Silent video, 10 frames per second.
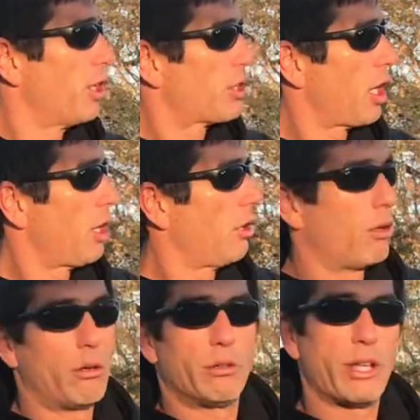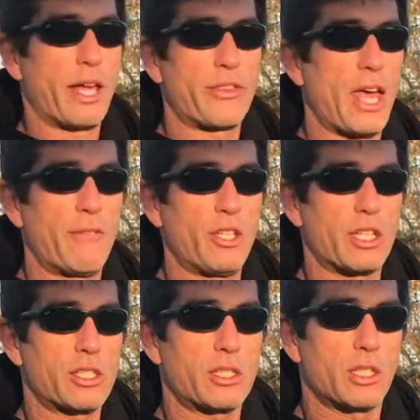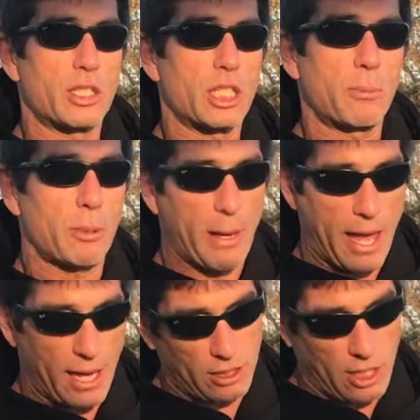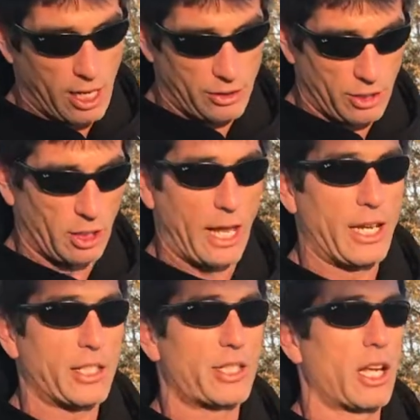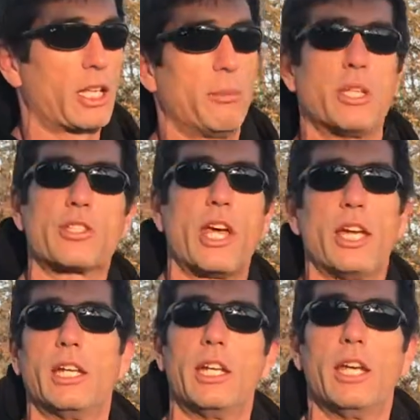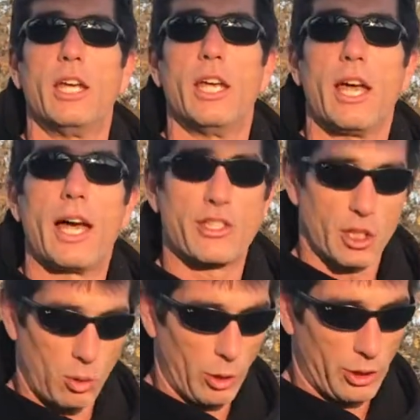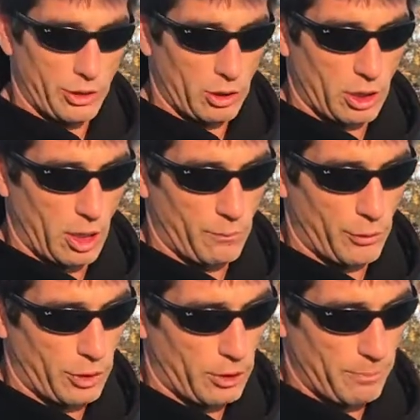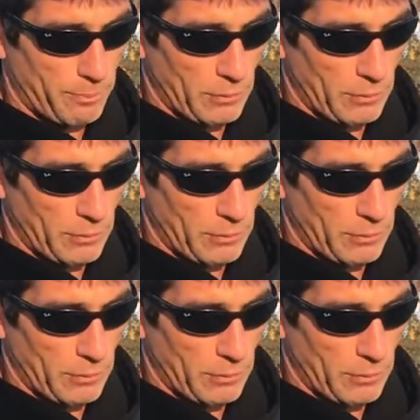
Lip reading: So not the heaviest sleeping bag, not the lightest, not going to be as light as a quilt or a comforter.